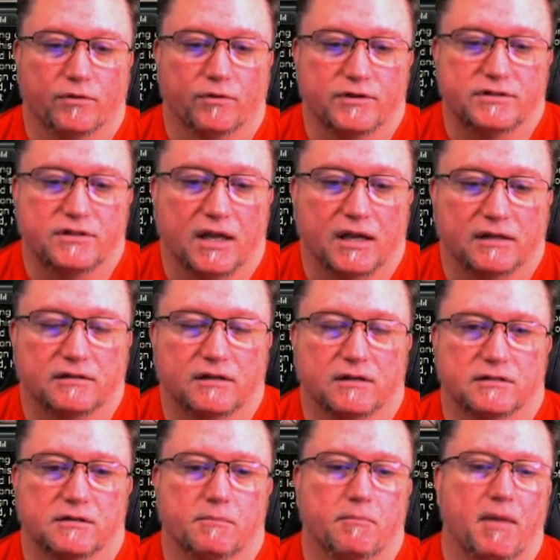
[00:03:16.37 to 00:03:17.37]
This thing
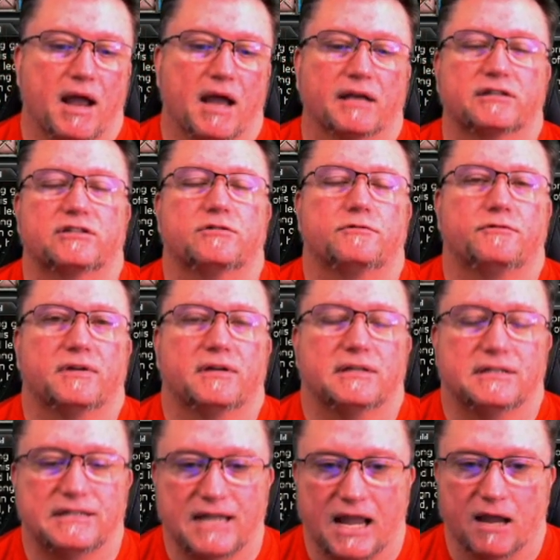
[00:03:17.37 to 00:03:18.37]
does massive
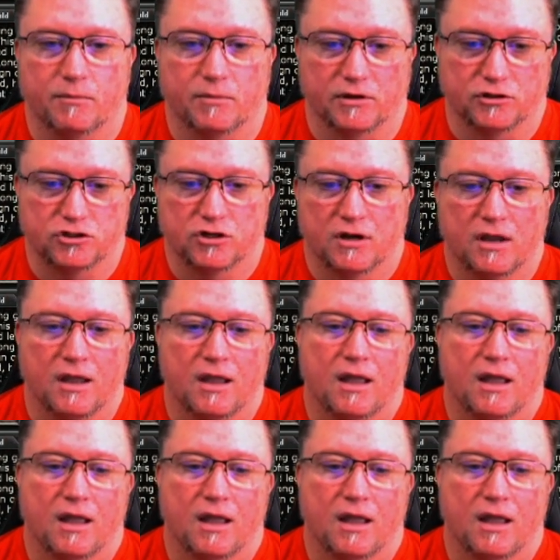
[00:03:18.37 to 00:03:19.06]
damage.